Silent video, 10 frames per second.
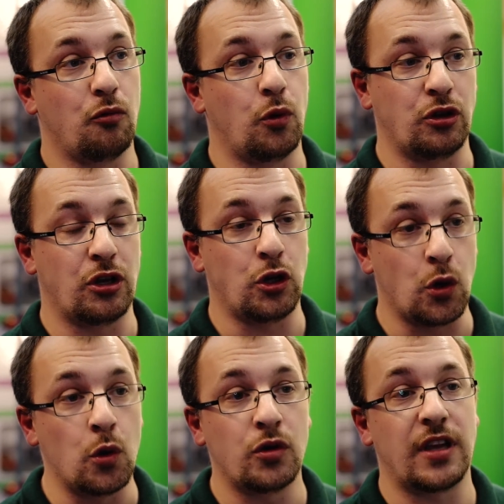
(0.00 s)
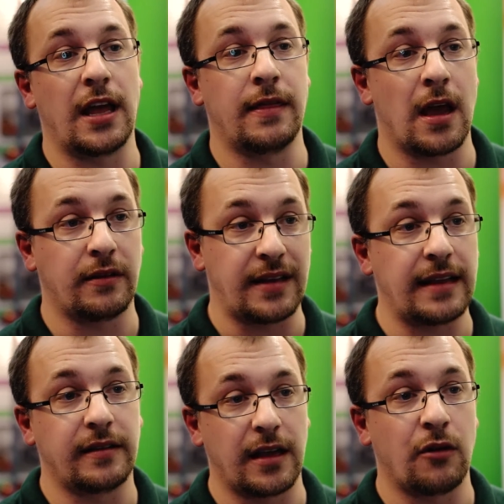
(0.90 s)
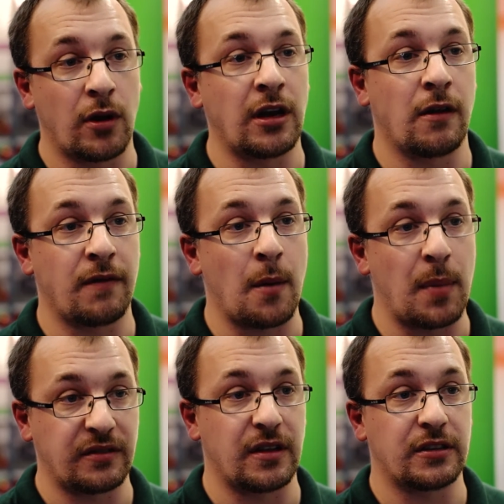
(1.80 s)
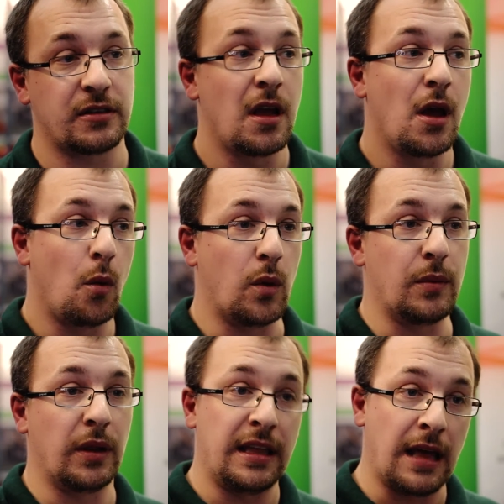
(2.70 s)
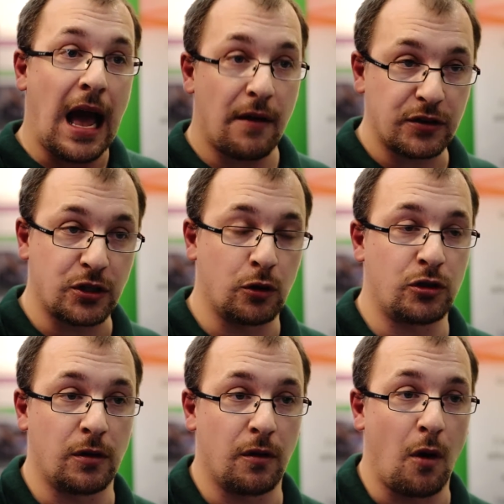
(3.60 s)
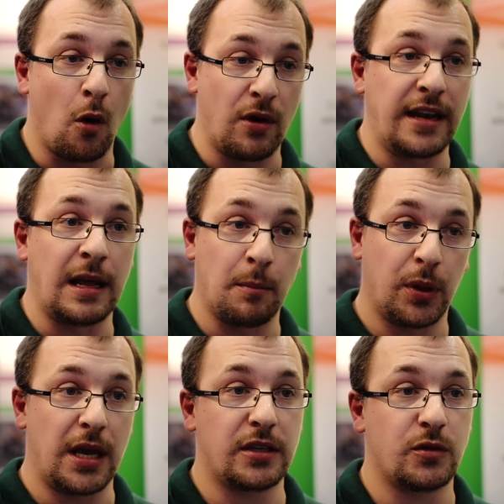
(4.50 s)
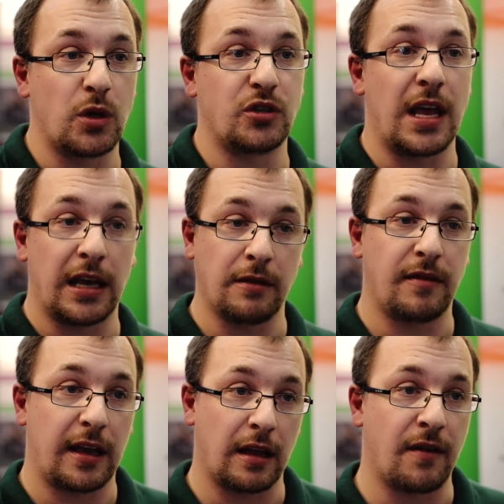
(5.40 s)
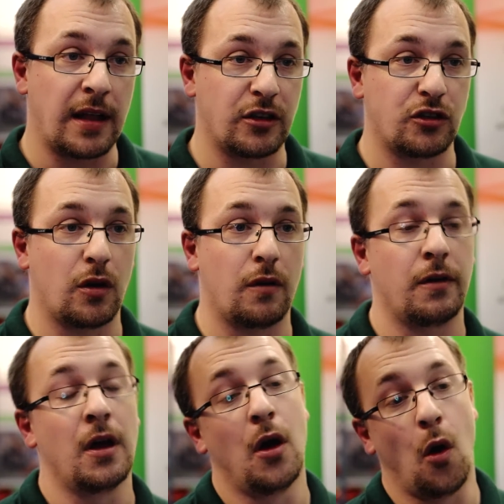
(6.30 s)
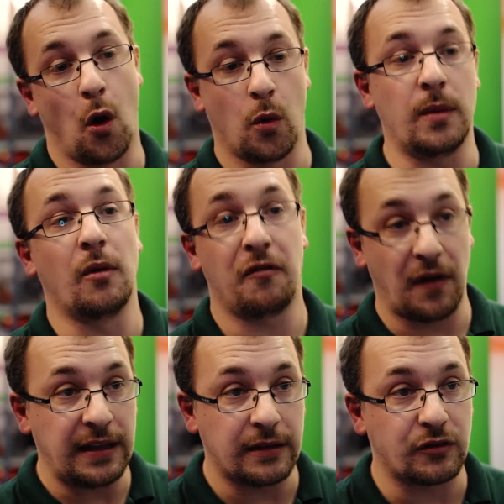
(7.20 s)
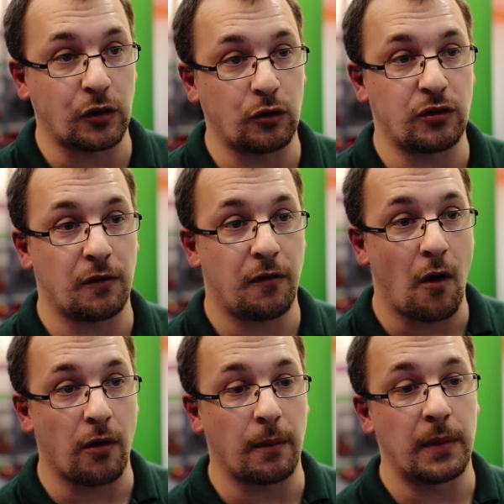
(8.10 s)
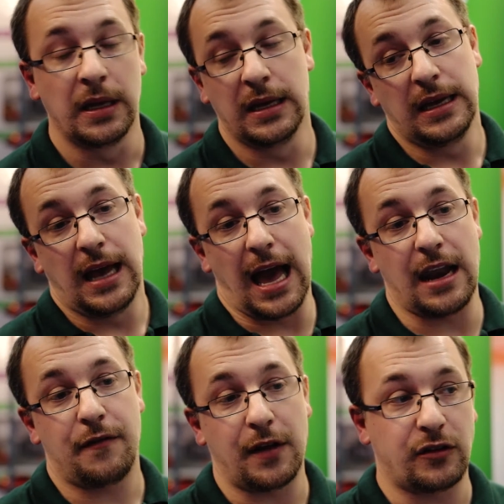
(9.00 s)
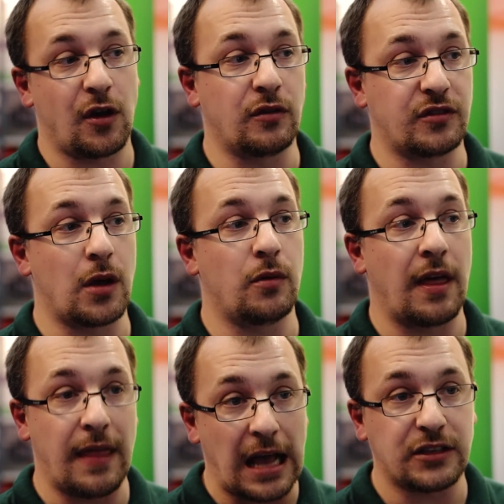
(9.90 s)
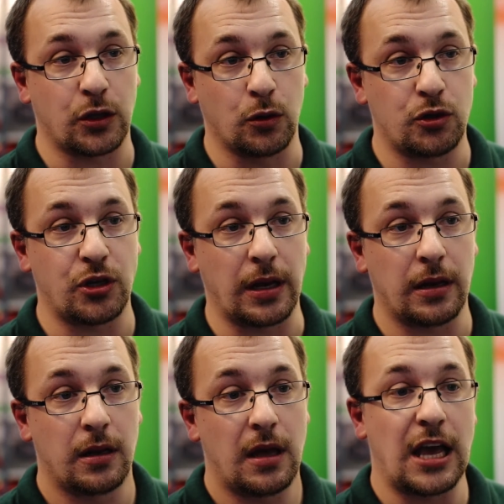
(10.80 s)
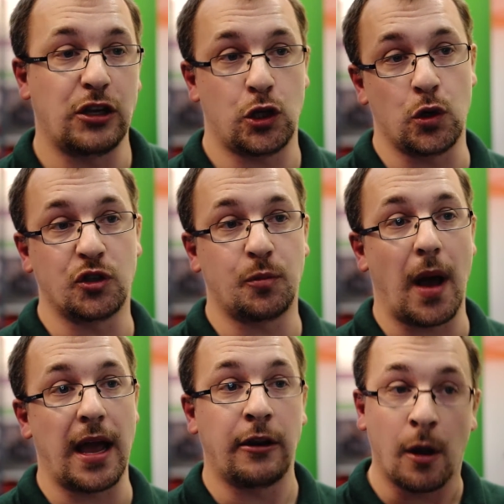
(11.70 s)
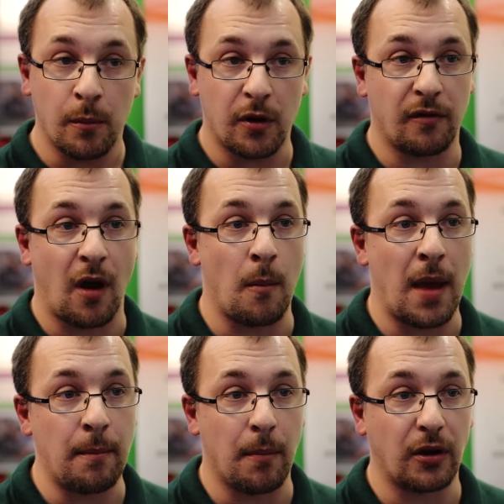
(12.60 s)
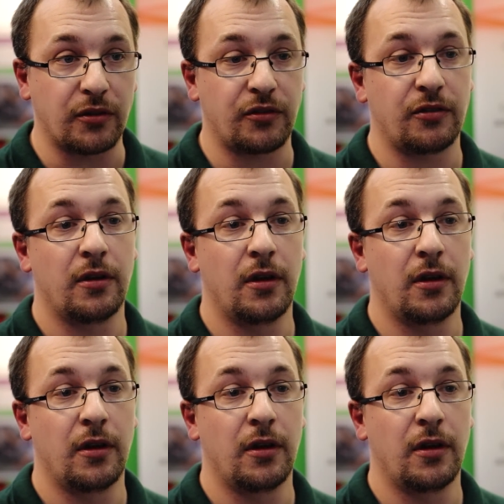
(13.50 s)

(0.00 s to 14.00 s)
would use in their day-to-day -day running of their business we will either have a solution already in place, which they can take advantage of, or we will find the solution for them. And if it turns out that that solution is used by a number of our members,